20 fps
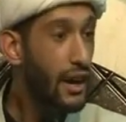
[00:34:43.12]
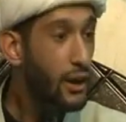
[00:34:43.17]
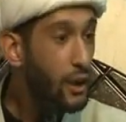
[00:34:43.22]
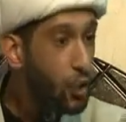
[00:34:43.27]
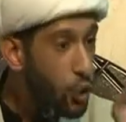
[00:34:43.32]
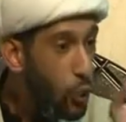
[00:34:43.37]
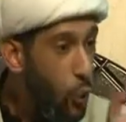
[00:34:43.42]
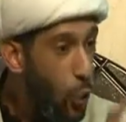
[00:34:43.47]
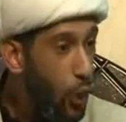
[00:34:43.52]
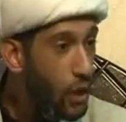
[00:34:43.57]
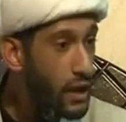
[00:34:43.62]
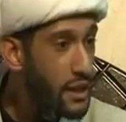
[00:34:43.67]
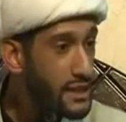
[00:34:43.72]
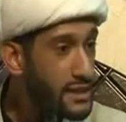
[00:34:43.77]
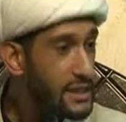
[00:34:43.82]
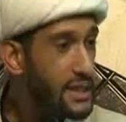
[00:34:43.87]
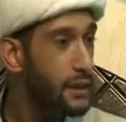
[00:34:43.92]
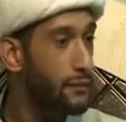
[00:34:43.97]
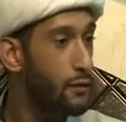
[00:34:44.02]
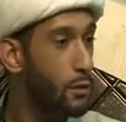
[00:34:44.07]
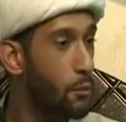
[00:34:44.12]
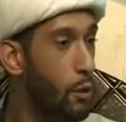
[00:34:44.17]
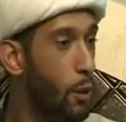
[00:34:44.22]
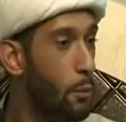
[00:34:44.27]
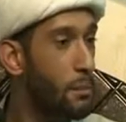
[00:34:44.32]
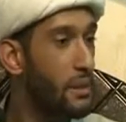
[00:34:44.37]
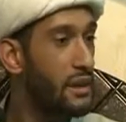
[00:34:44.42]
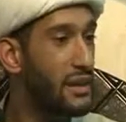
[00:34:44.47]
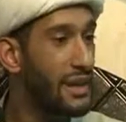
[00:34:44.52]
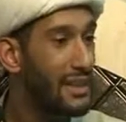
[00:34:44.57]
a quality of a
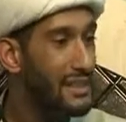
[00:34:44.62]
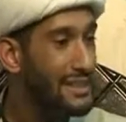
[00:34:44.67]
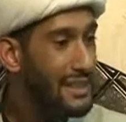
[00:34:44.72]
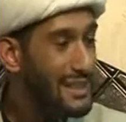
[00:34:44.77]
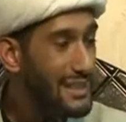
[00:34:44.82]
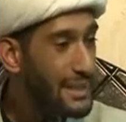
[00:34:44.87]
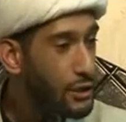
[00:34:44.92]
mu'min is that